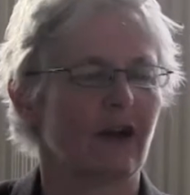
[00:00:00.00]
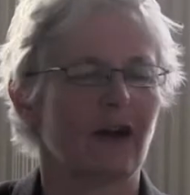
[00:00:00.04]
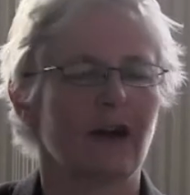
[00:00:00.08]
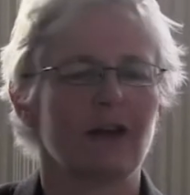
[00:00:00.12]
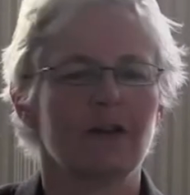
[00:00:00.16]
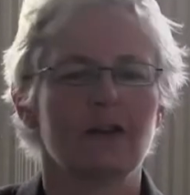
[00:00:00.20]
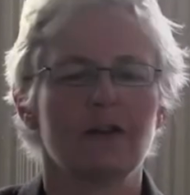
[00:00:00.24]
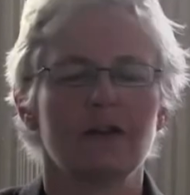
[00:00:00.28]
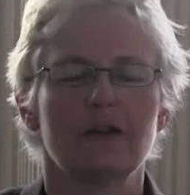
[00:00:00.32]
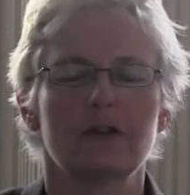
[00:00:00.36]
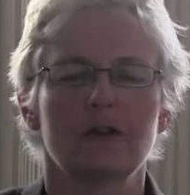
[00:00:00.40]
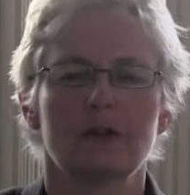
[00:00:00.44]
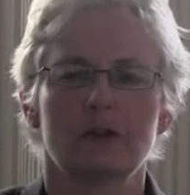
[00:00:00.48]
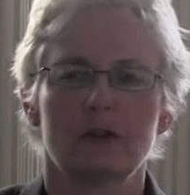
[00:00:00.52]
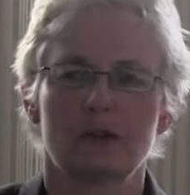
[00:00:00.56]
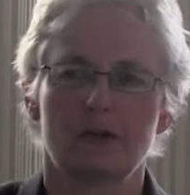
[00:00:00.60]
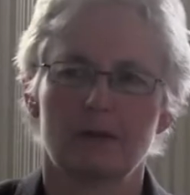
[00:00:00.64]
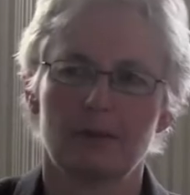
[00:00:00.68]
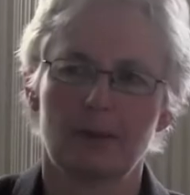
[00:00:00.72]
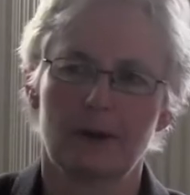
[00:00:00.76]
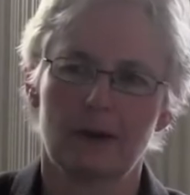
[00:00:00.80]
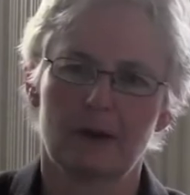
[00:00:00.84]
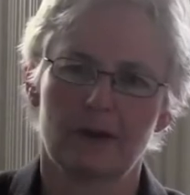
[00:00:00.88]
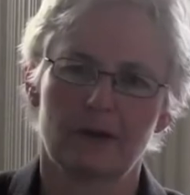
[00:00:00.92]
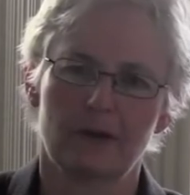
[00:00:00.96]
and the sort
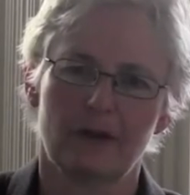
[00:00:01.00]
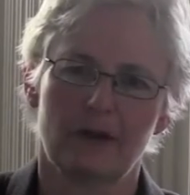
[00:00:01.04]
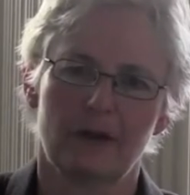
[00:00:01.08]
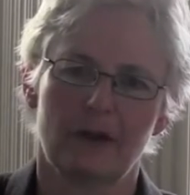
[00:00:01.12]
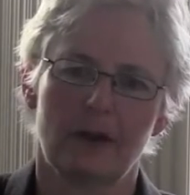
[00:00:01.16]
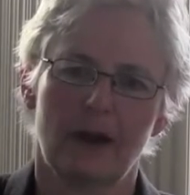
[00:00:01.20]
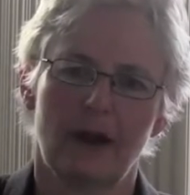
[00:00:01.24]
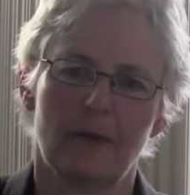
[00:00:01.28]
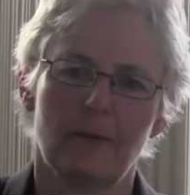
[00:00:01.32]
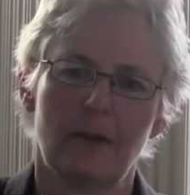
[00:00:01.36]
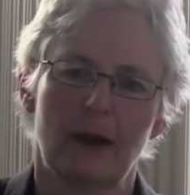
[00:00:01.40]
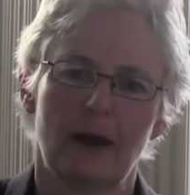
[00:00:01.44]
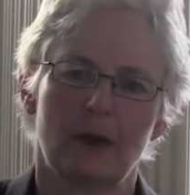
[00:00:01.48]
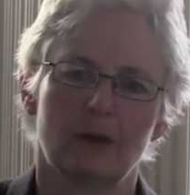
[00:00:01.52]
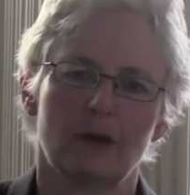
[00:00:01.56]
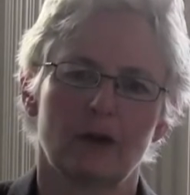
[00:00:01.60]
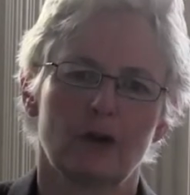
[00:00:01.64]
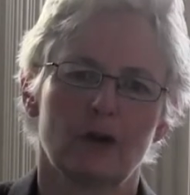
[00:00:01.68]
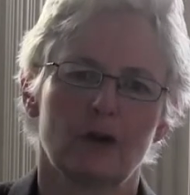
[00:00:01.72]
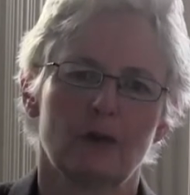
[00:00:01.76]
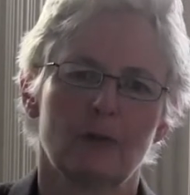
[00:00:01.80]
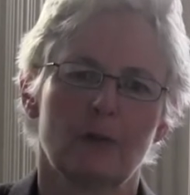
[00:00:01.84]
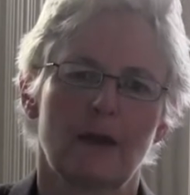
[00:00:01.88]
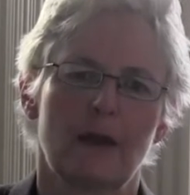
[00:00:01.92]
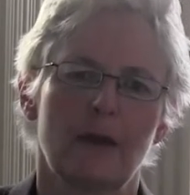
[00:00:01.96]
of person about
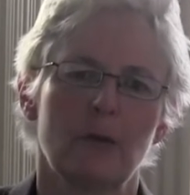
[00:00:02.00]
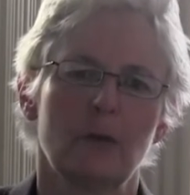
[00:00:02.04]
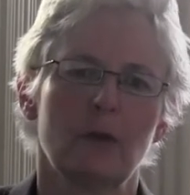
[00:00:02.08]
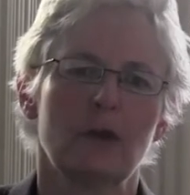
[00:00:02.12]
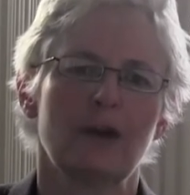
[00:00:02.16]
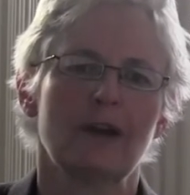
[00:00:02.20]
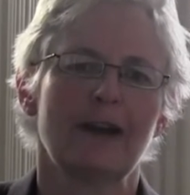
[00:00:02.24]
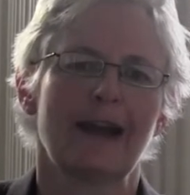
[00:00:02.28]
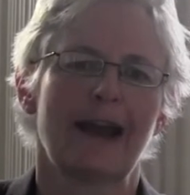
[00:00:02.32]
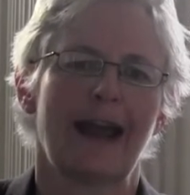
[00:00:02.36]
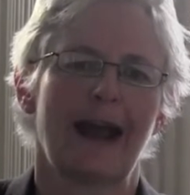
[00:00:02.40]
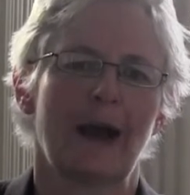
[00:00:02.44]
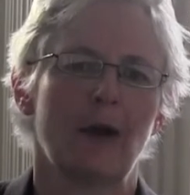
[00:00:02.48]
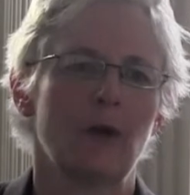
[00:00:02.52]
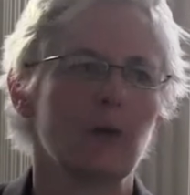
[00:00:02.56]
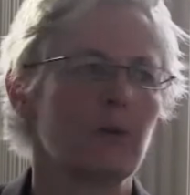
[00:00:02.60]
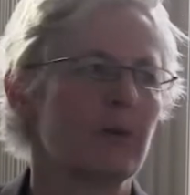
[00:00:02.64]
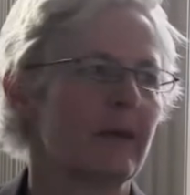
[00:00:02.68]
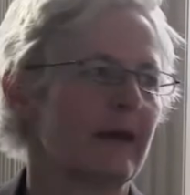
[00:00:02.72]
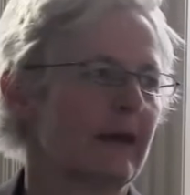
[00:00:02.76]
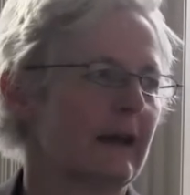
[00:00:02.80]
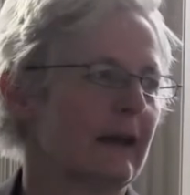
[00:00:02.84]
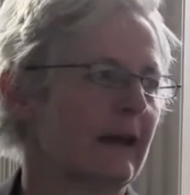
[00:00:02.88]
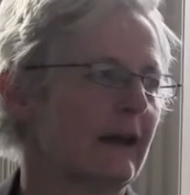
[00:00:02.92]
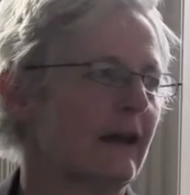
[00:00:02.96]
whom there would now
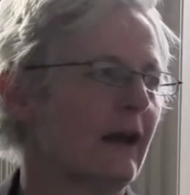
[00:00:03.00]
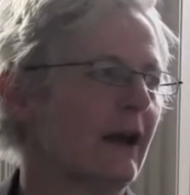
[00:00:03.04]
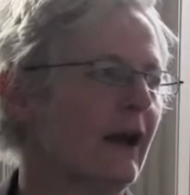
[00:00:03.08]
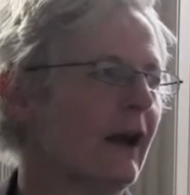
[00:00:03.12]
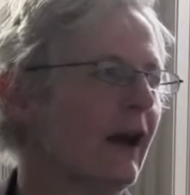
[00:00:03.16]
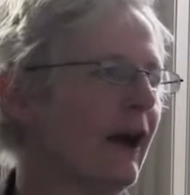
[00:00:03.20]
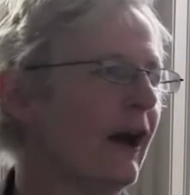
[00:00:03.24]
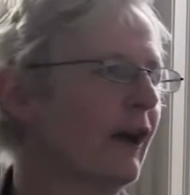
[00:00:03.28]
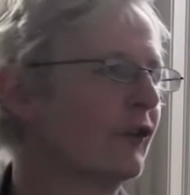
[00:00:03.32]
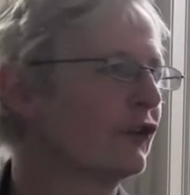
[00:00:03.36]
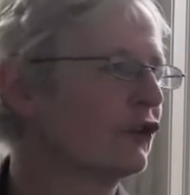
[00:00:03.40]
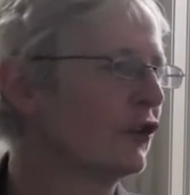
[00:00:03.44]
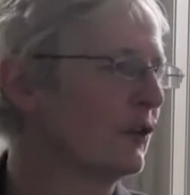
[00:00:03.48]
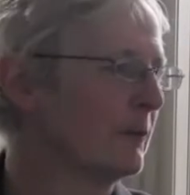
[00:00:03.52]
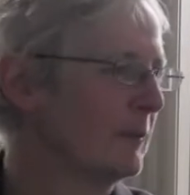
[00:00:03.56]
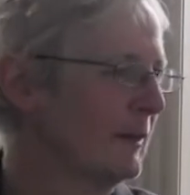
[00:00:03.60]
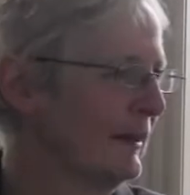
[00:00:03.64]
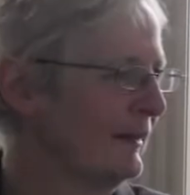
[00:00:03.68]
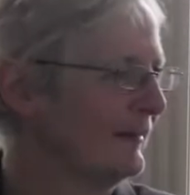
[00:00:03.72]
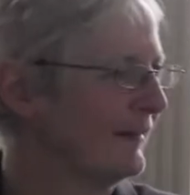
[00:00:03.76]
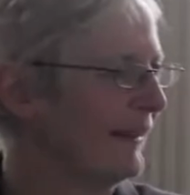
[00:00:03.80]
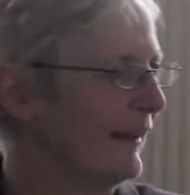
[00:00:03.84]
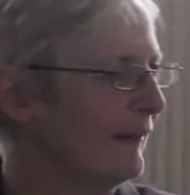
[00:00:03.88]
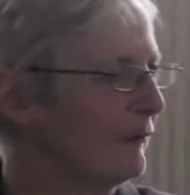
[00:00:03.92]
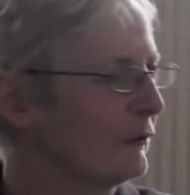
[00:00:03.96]
be a Jimmy
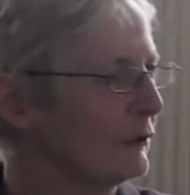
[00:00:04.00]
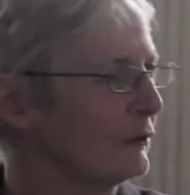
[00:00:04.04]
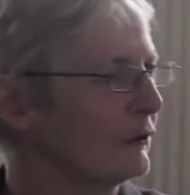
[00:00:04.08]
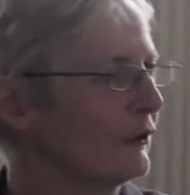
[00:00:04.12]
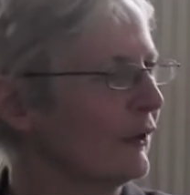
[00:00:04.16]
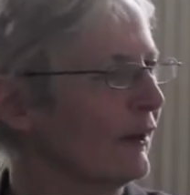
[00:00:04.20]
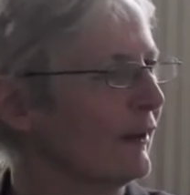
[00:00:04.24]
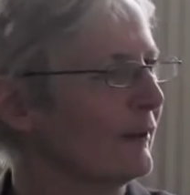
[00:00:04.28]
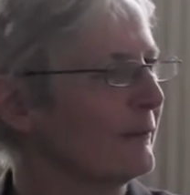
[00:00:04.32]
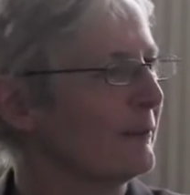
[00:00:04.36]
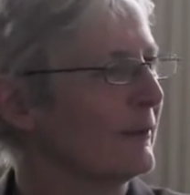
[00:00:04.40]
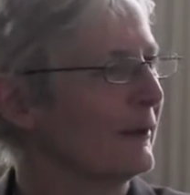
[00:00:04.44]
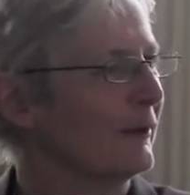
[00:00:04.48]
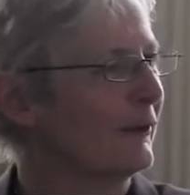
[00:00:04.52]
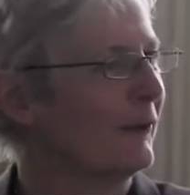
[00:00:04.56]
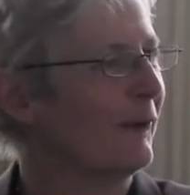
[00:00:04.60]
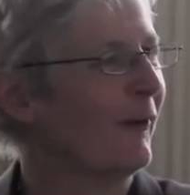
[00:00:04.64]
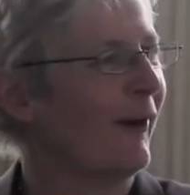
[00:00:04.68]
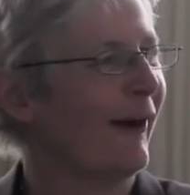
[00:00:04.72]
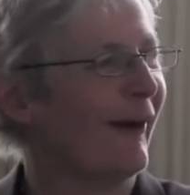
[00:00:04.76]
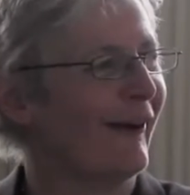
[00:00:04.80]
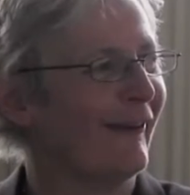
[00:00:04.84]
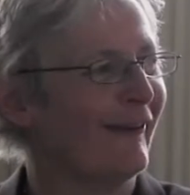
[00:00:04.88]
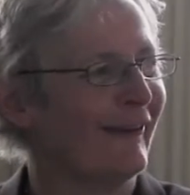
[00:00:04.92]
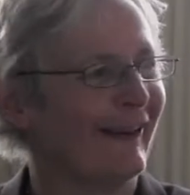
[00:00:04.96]
Savile type
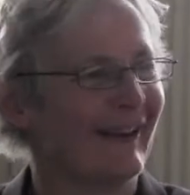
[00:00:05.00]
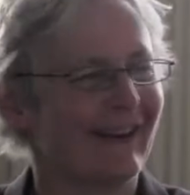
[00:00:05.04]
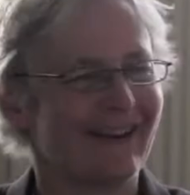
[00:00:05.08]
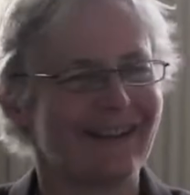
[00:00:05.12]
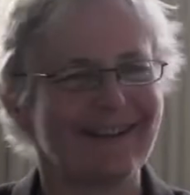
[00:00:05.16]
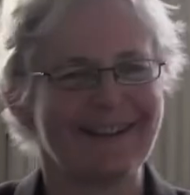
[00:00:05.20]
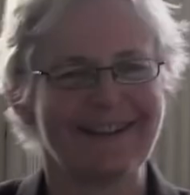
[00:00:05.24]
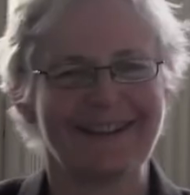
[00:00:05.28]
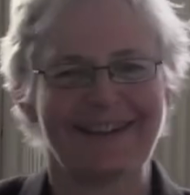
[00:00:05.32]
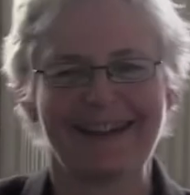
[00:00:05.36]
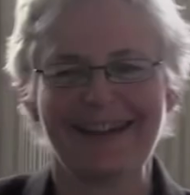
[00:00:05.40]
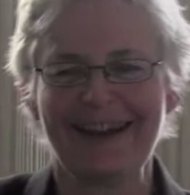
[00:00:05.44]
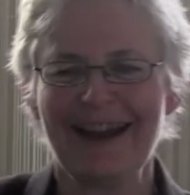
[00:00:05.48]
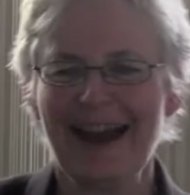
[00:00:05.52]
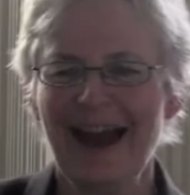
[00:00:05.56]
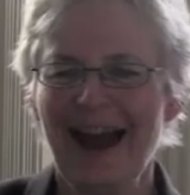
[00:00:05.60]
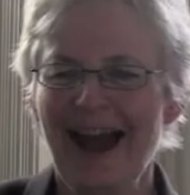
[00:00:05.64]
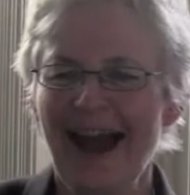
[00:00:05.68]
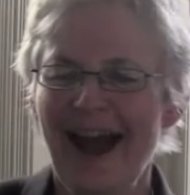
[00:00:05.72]
inquiry, I think.